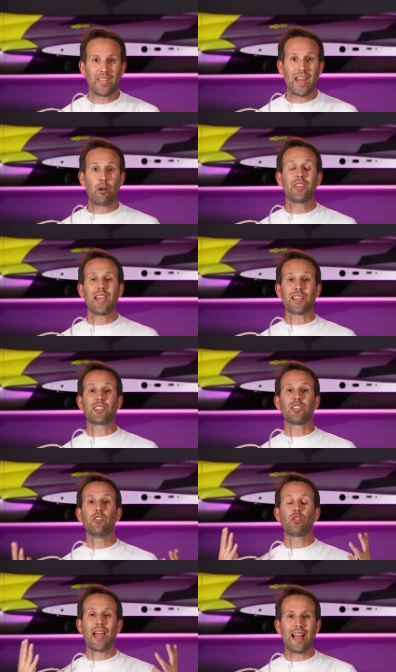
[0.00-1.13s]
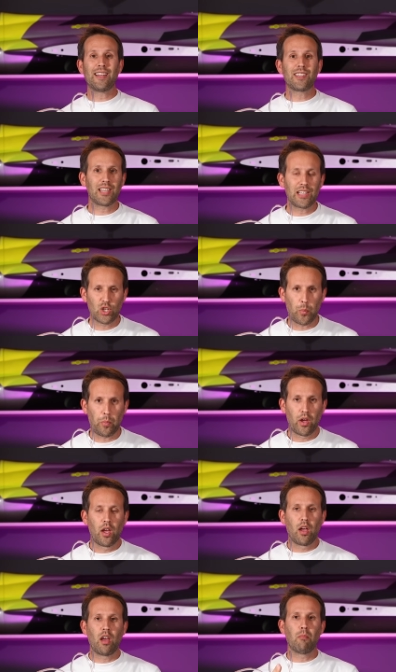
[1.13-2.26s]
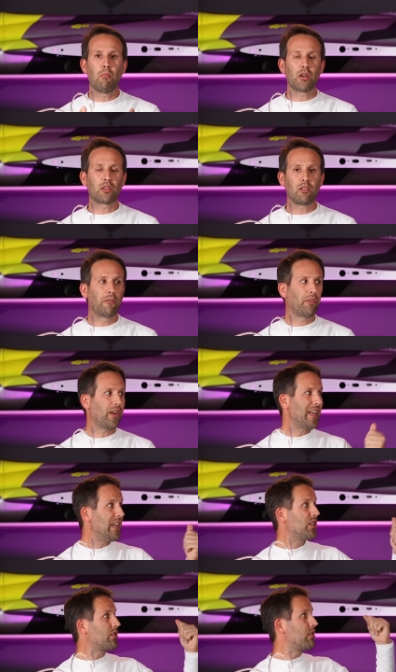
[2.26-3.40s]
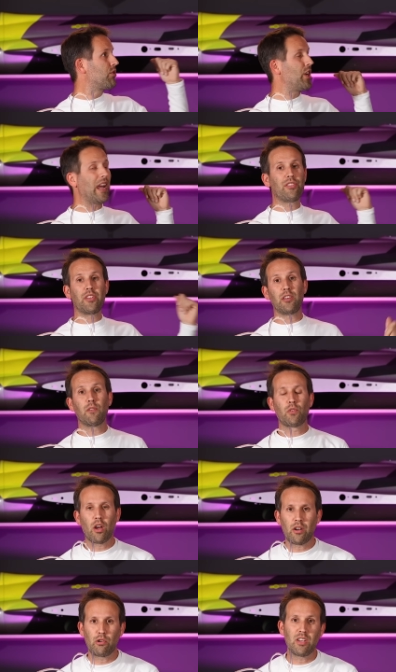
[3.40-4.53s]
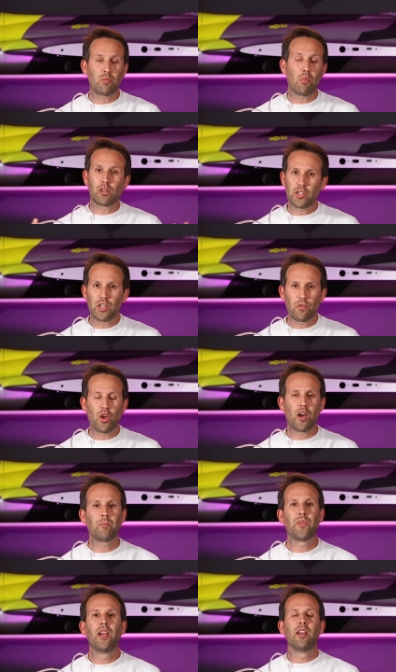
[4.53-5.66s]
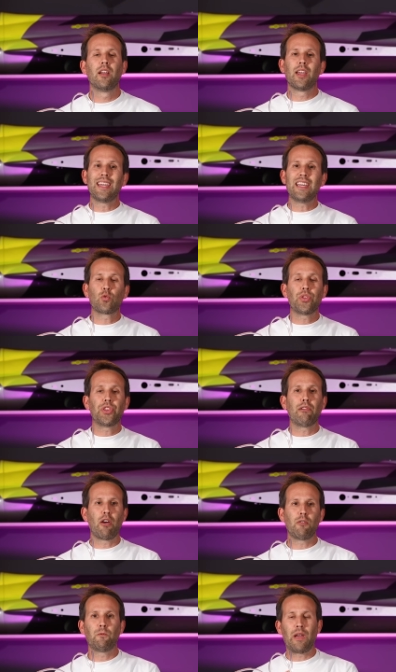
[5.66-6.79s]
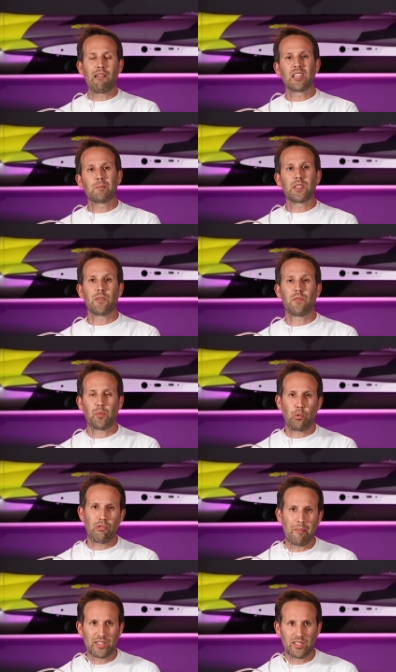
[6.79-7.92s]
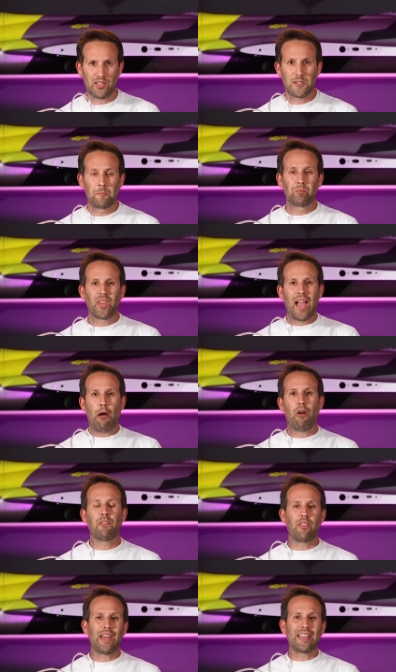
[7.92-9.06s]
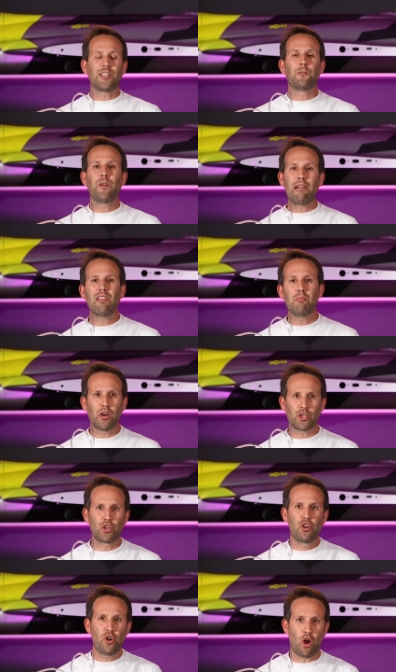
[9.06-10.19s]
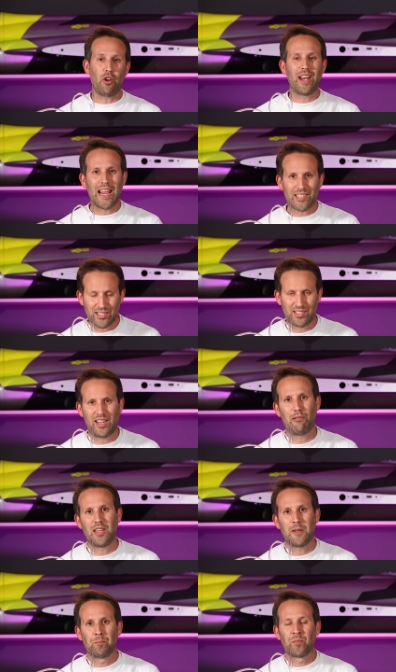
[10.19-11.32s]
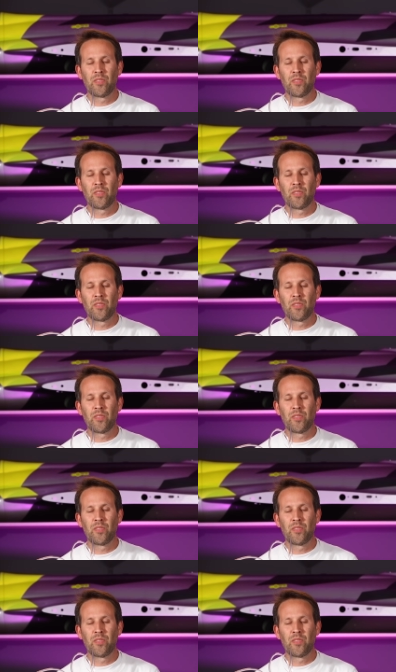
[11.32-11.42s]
Now yes, you can set up a model for each jet that you've got, or each model that you've got, each with their own very specific parameters. However, that is very much not necessary.